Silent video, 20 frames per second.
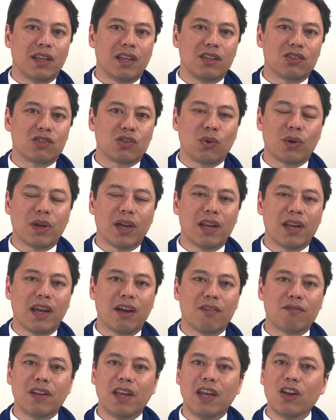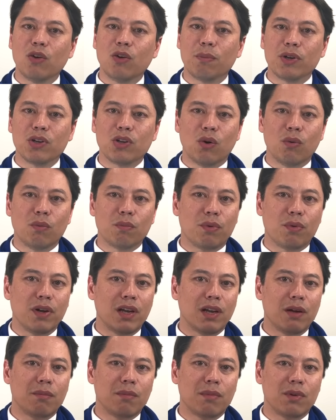it's okay to have NATO, but don't
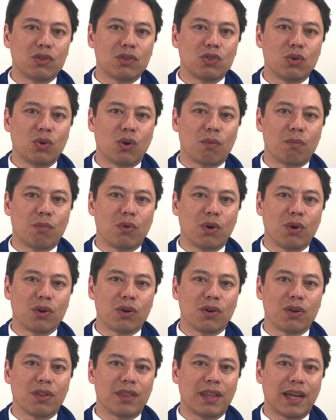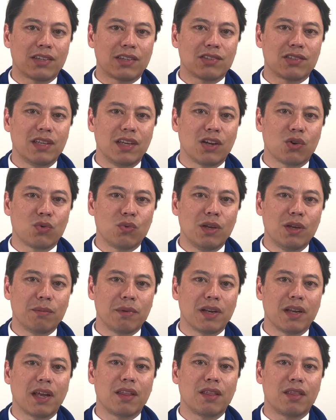bring them to our border. That's the
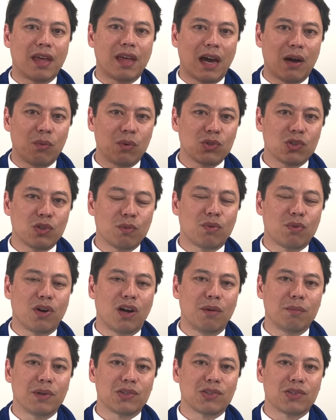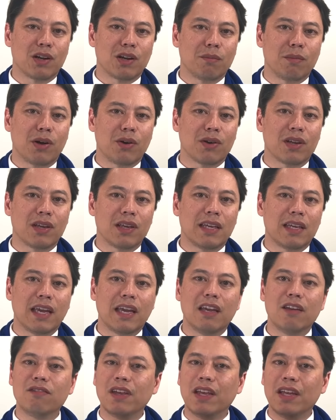agreement. That was the promise that America
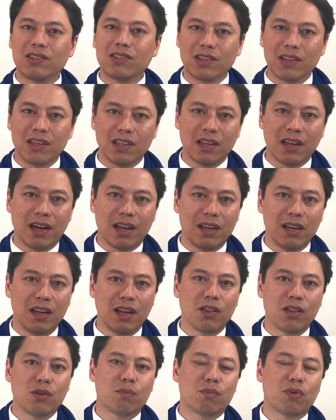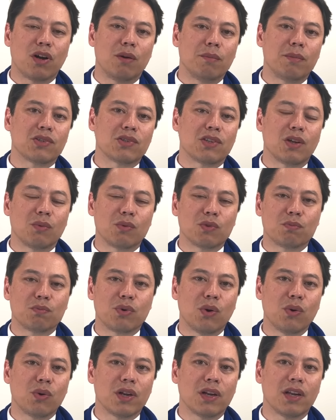gave. It's another promise that was
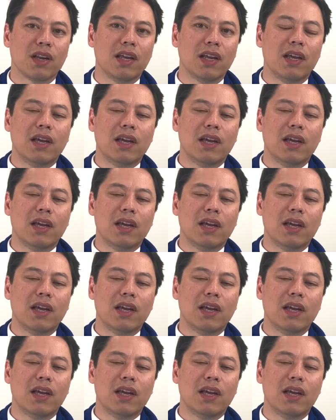broken.